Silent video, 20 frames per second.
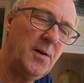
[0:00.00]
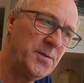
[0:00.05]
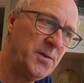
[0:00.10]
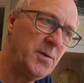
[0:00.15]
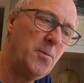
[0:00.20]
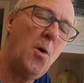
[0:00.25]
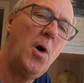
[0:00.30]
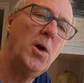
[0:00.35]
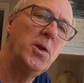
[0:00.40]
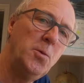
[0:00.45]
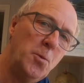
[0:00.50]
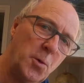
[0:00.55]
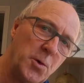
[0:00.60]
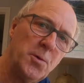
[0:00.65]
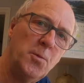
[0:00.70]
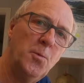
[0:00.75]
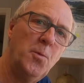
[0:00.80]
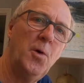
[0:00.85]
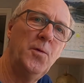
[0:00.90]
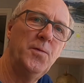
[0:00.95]
can't see why you
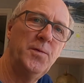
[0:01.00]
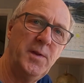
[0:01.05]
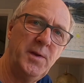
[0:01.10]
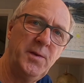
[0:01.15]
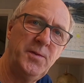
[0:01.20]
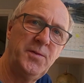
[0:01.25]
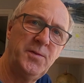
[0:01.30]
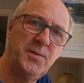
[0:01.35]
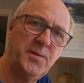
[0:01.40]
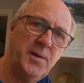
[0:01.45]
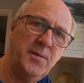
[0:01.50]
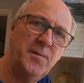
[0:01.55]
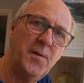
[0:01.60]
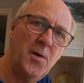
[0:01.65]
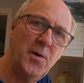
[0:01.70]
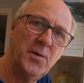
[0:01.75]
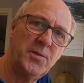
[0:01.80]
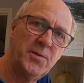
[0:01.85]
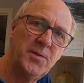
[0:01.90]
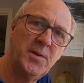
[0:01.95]
wouldn't want this
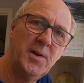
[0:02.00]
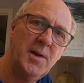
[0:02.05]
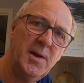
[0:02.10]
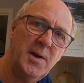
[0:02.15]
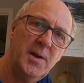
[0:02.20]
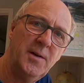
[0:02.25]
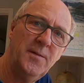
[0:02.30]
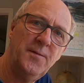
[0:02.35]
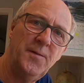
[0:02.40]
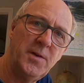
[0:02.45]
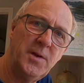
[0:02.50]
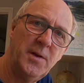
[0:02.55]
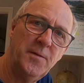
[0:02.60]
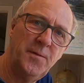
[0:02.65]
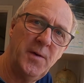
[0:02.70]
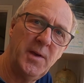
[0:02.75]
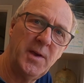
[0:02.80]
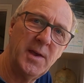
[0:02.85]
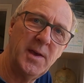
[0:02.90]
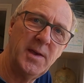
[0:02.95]
device for
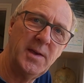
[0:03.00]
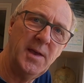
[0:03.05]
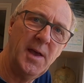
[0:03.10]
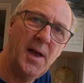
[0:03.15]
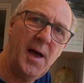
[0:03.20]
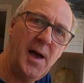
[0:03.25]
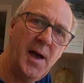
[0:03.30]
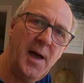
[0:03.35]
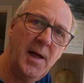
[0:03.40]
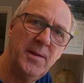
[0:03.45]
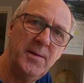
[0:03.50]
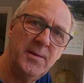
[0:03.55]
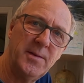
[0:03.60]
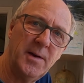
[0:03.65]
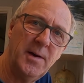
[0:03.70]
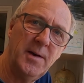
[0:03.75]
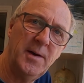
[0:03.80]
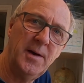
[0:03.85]
your Figgy, and